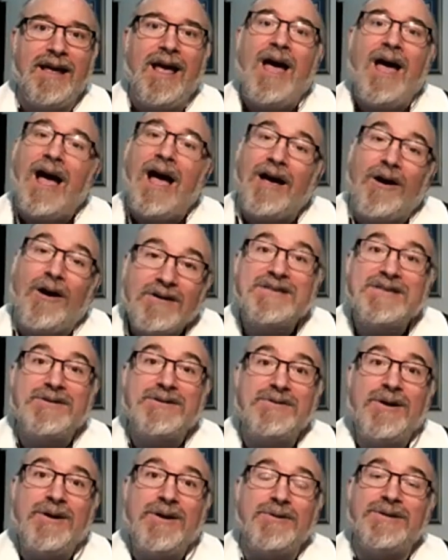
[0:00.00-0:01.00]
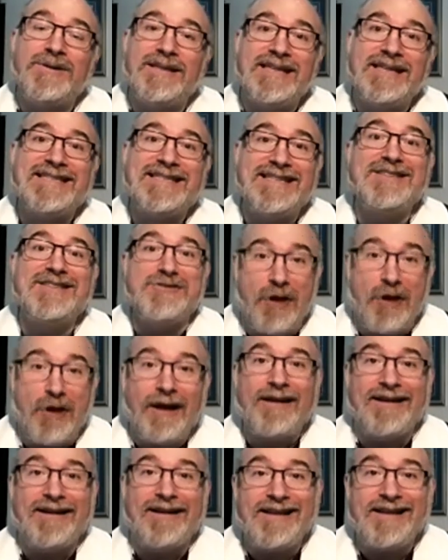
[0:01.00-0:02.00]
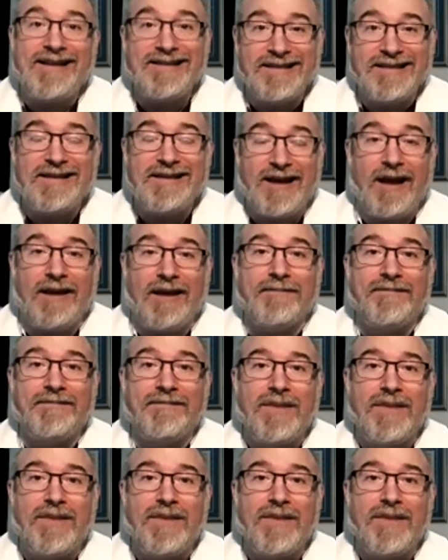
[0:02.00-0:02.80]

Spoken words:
I also know that this is not an easy time,